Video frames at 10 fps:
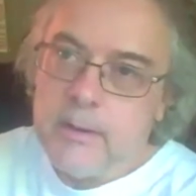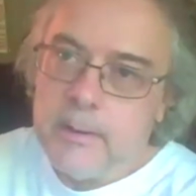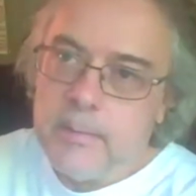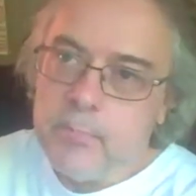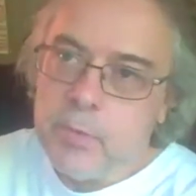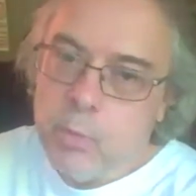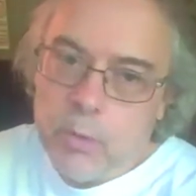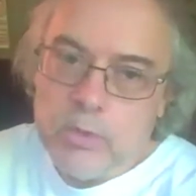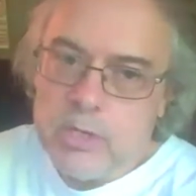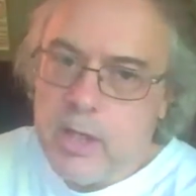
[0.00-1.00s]
um, we
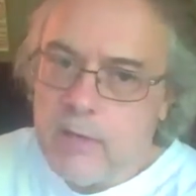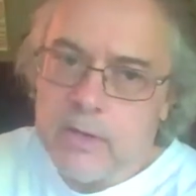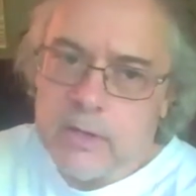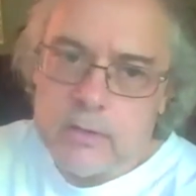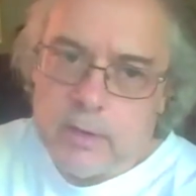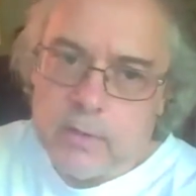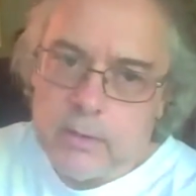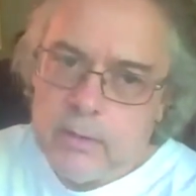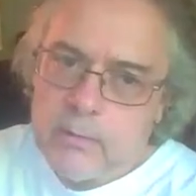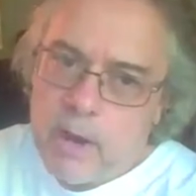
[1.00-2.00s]
would see evidence of it.
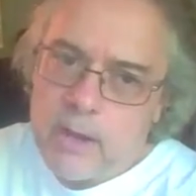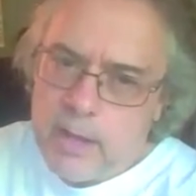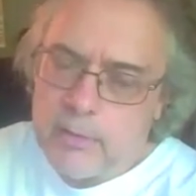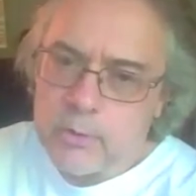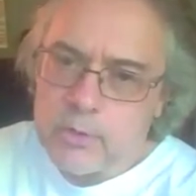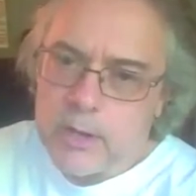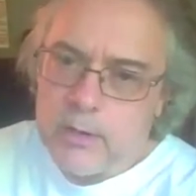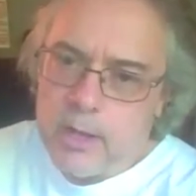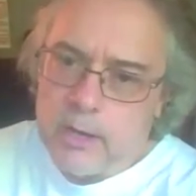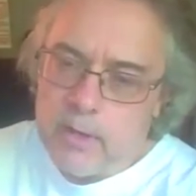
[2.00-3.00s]
Right now, there's not a
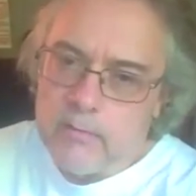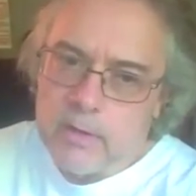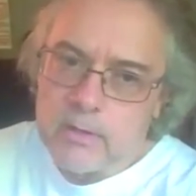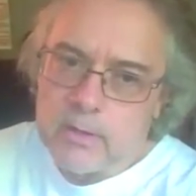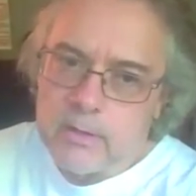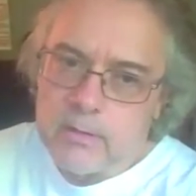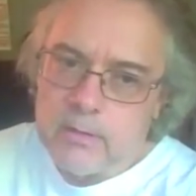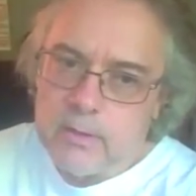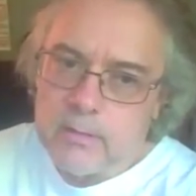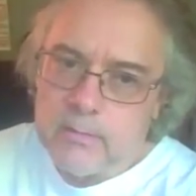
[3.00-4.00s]
lot of evidence that,
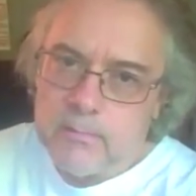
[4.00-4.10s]
that,